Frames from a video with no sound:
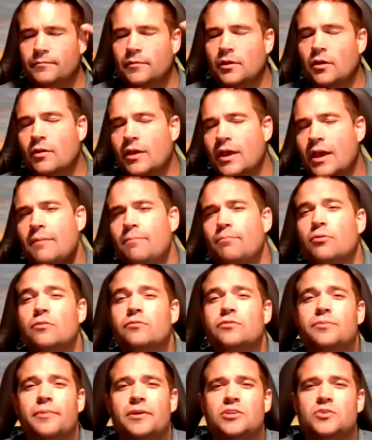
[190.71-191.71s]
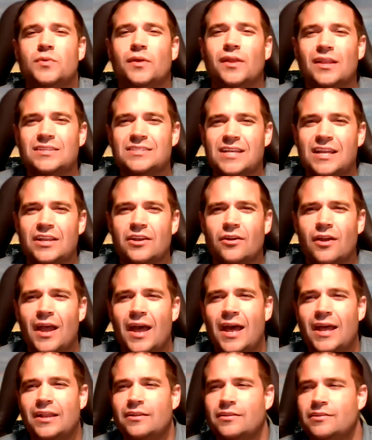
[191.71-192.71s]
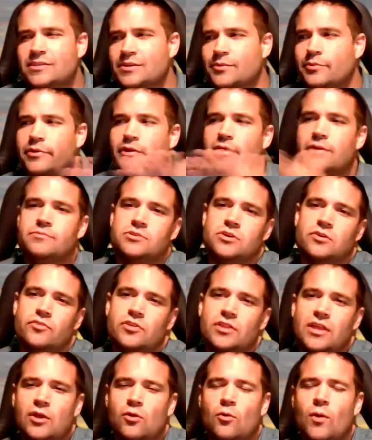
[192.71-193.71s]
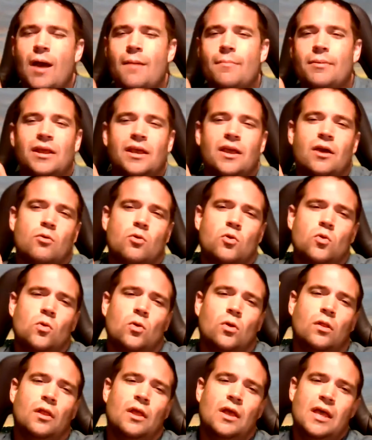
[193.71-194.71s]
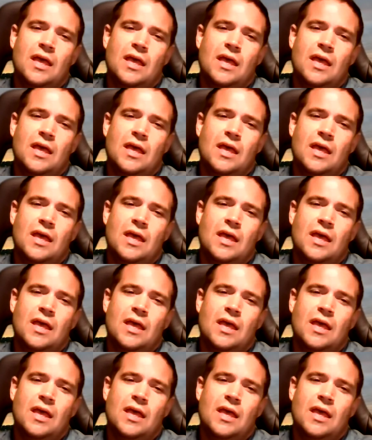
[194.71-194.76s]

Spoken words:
Okay, prove to me it's real outside of your head. Someone comes over, they grab it. I go, cool.